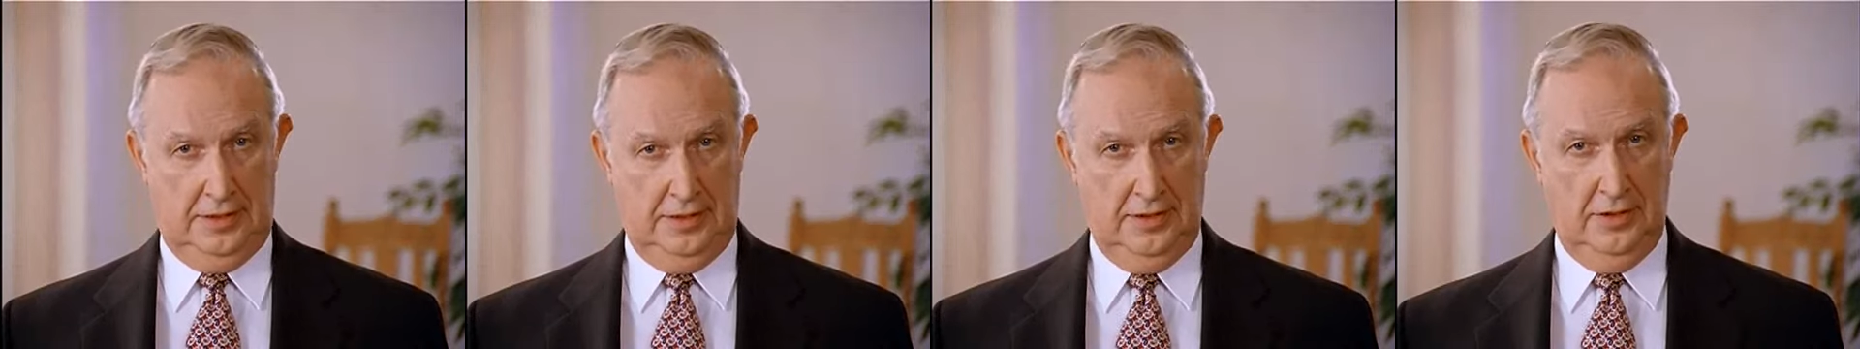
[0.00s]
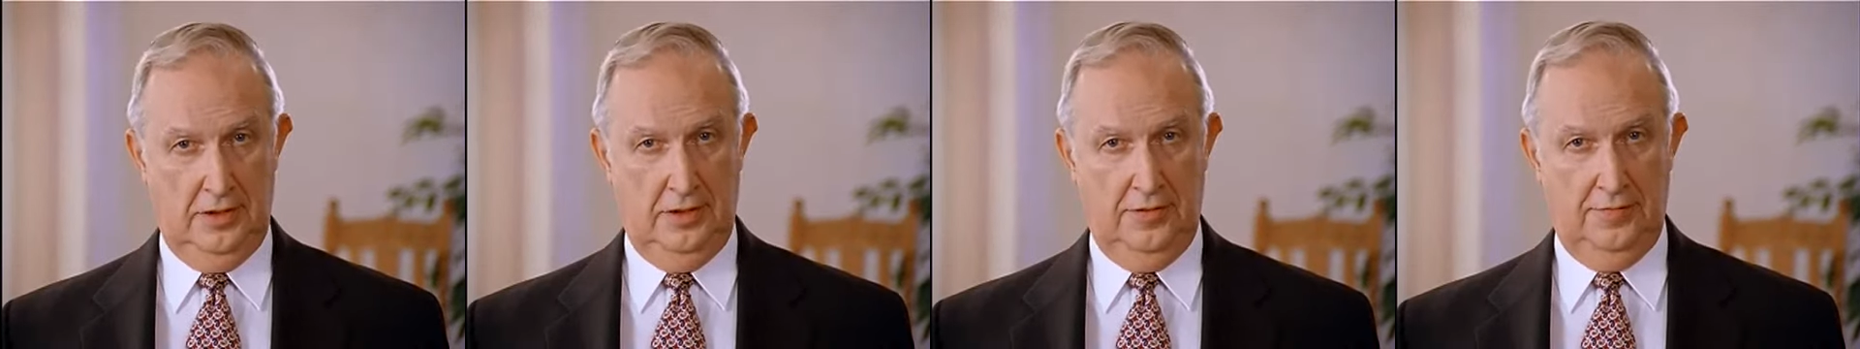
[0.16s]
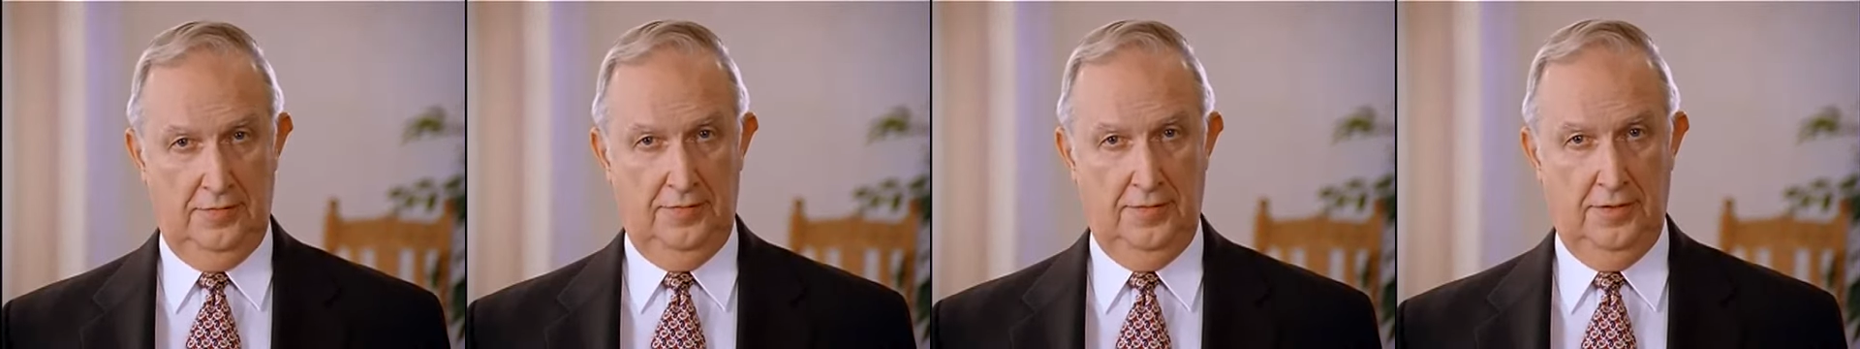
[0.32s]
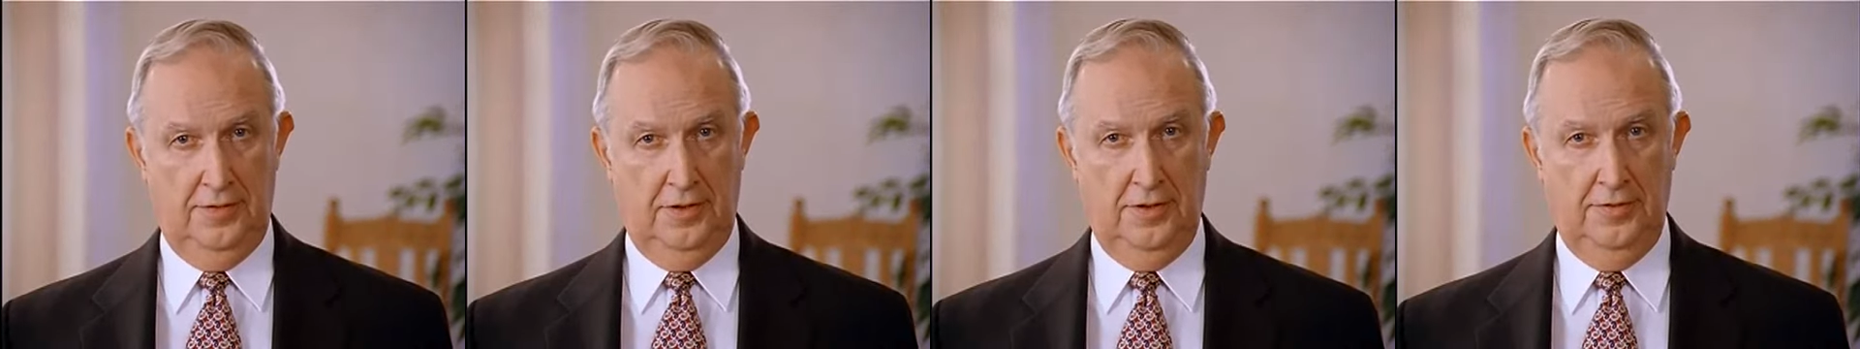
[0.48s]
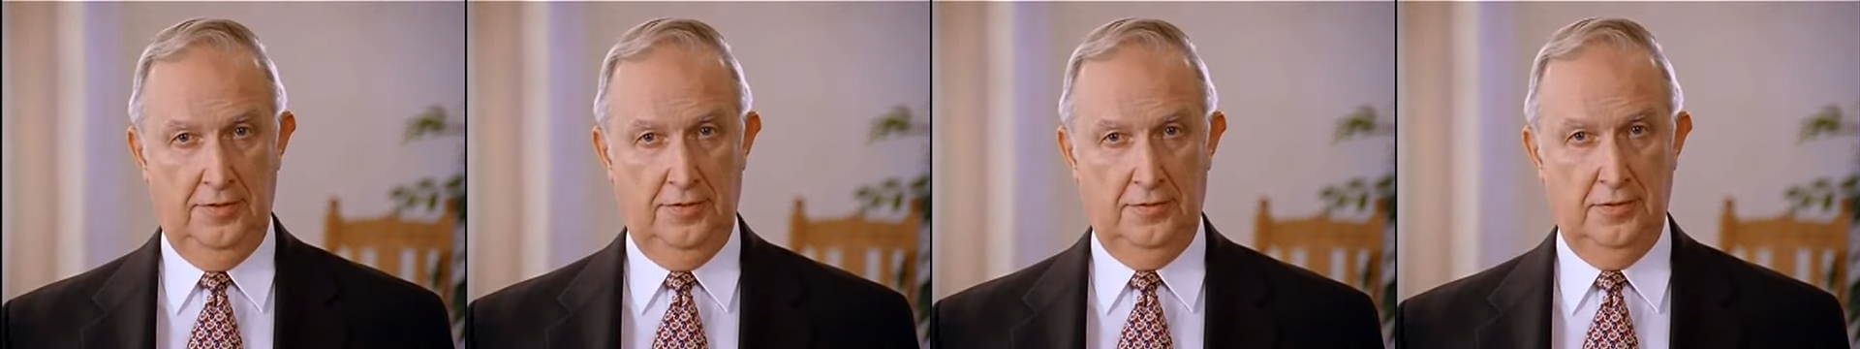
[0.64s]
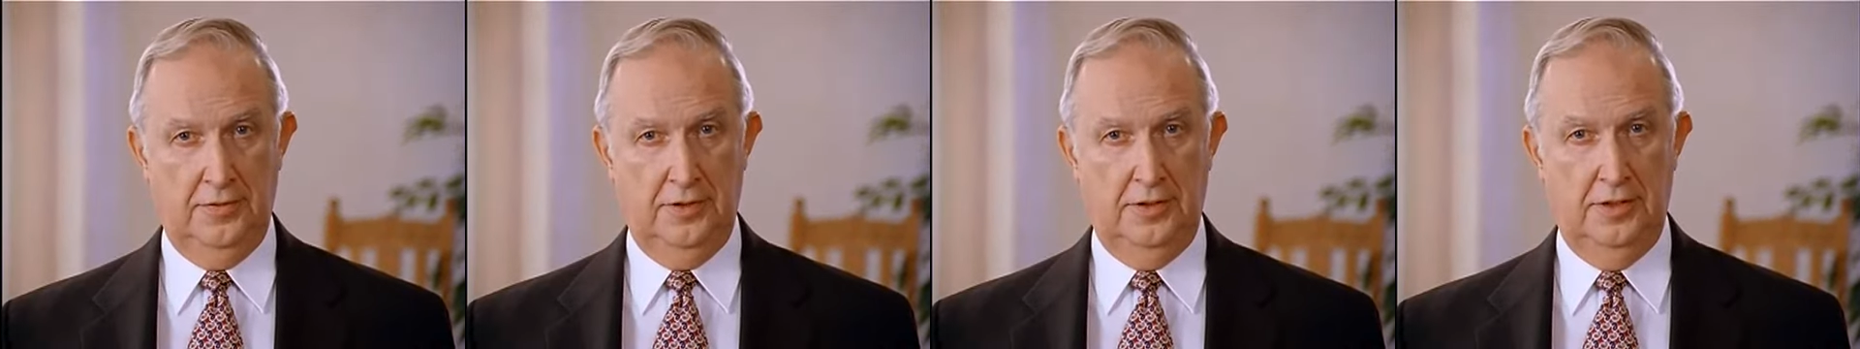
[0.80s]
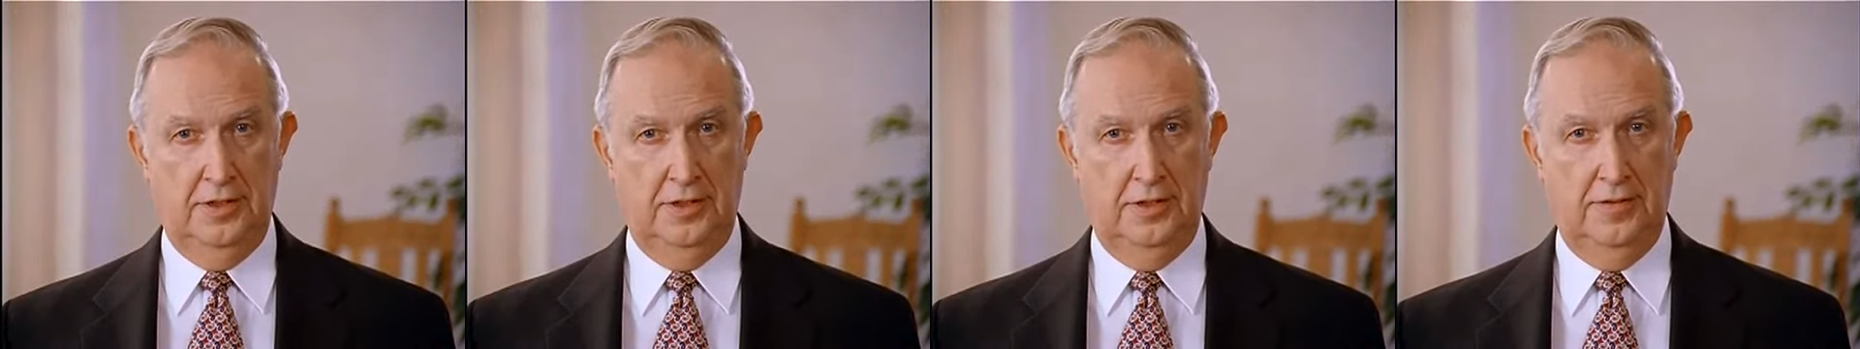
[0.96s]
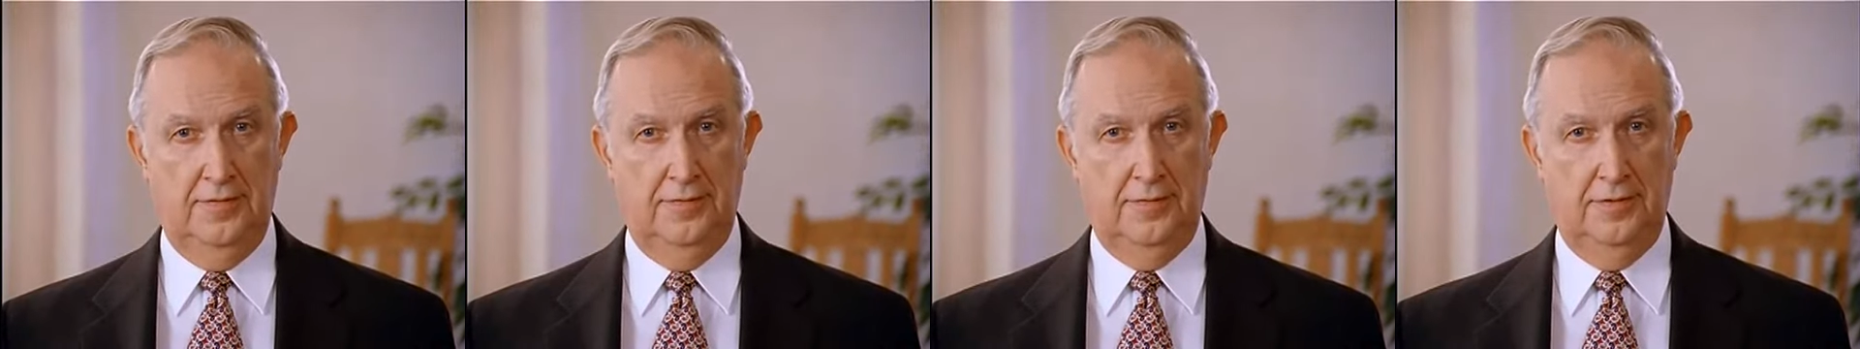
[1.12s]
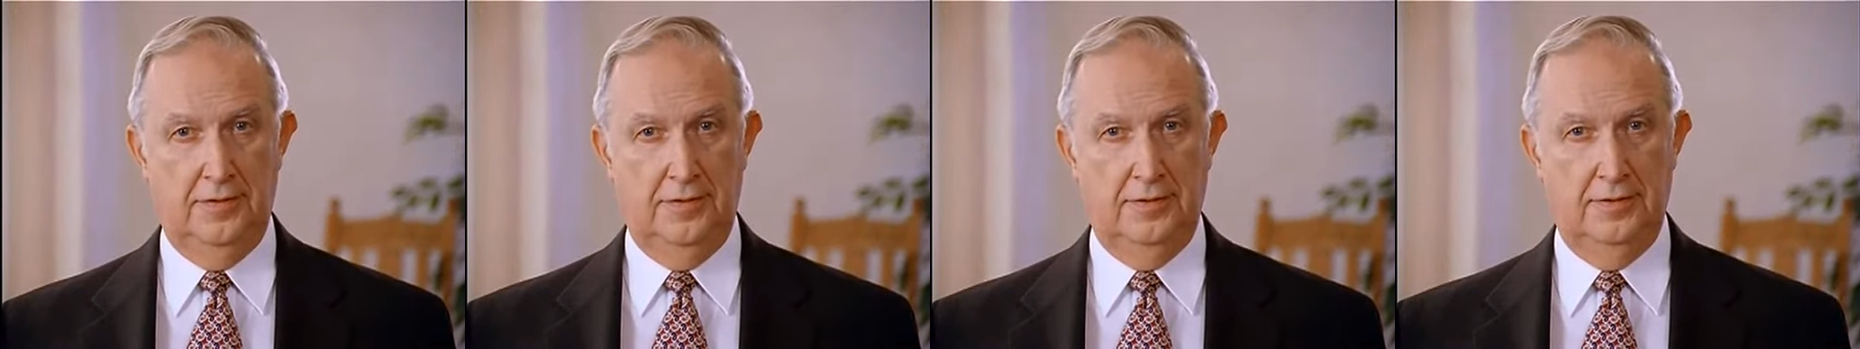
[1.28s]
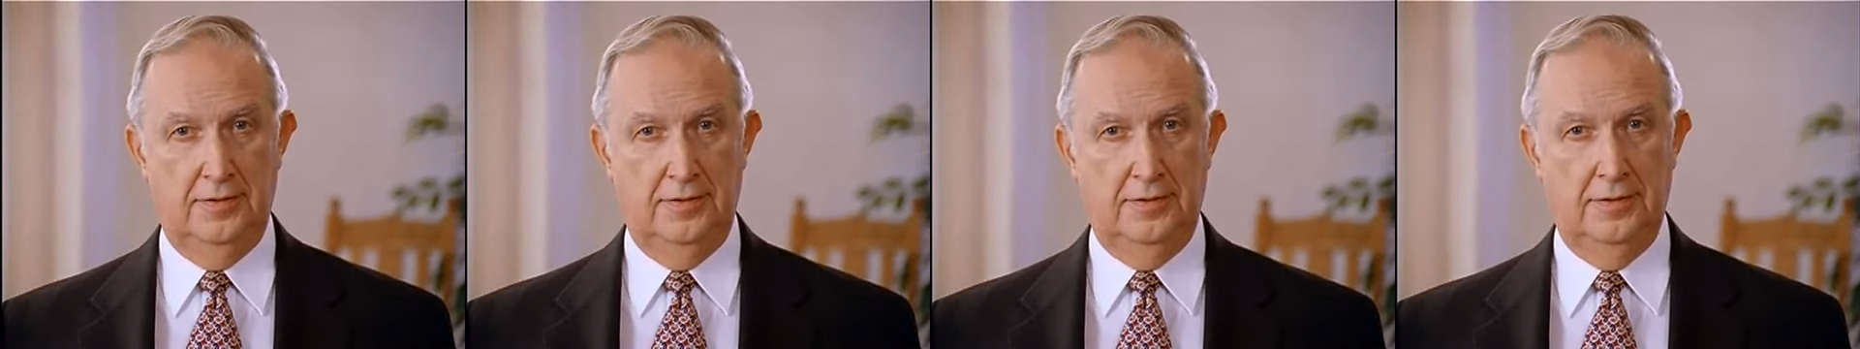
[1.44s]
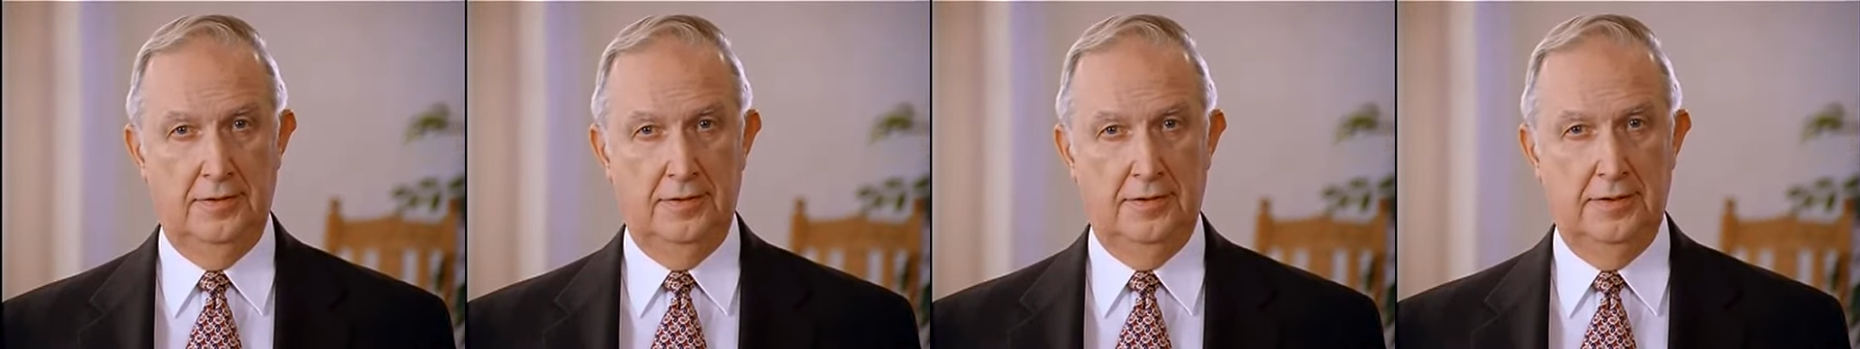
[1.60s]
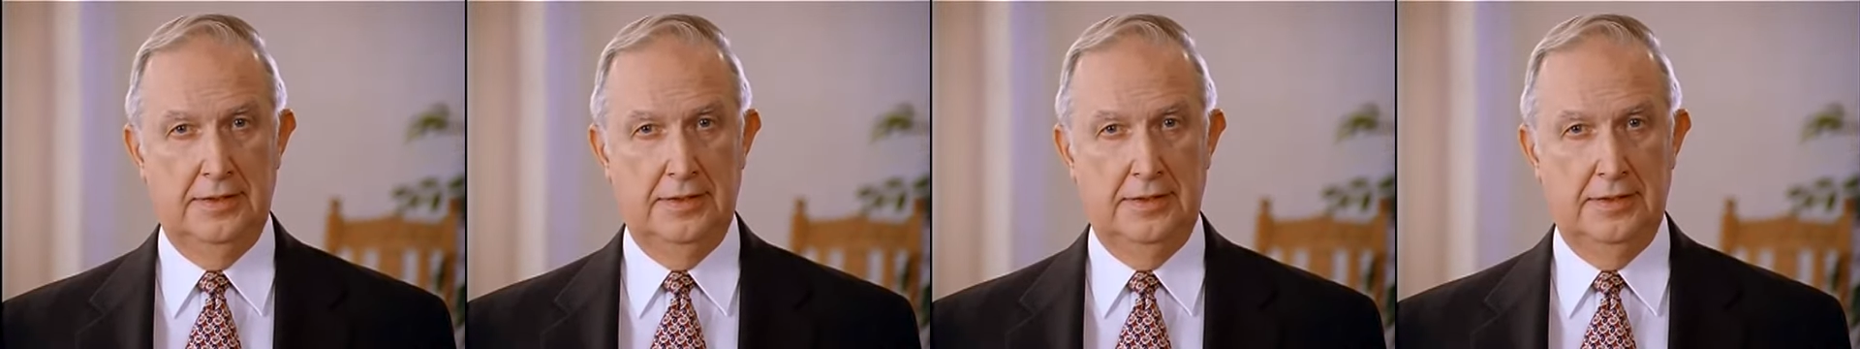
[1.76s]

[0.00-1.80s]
and our Father in heaven